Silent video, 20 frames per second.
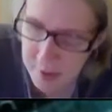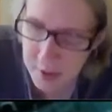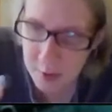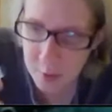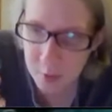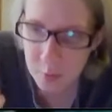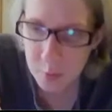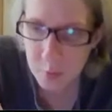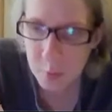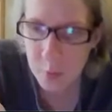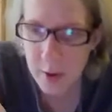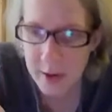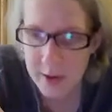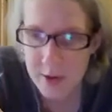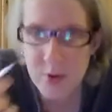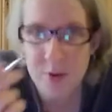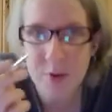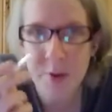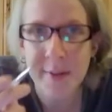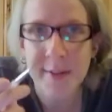When you're
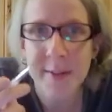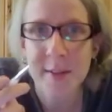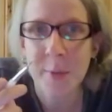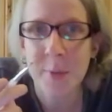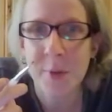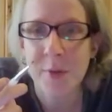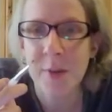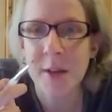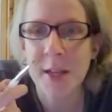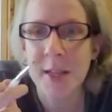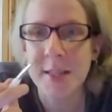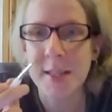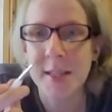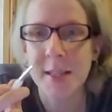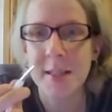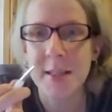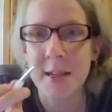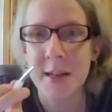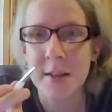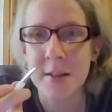doing something really
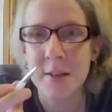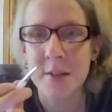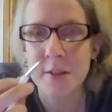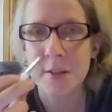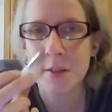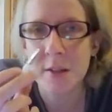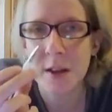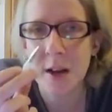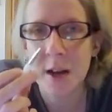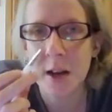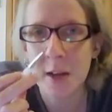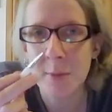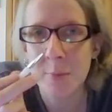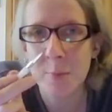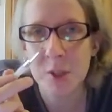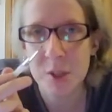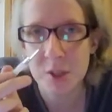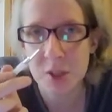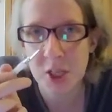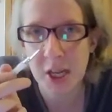detailed,
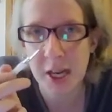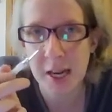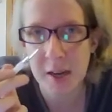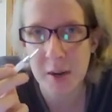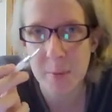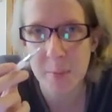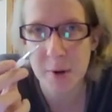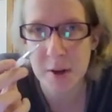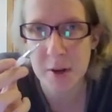just check your brush